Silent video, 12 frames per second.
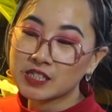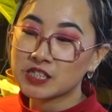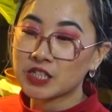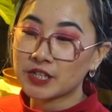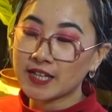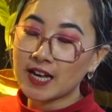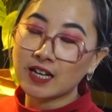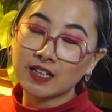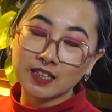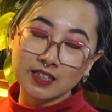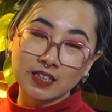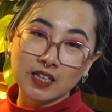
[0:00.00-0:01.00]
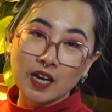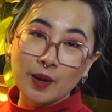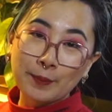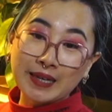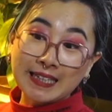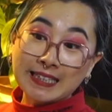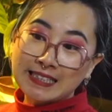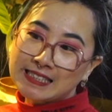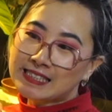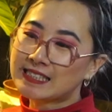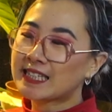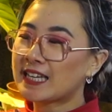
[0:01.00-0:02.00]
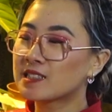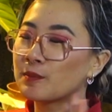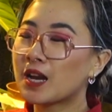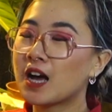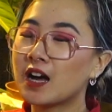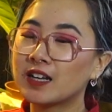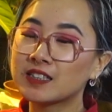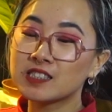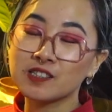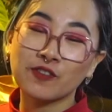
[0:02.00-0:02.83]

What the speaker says: So yeah, please get into plants,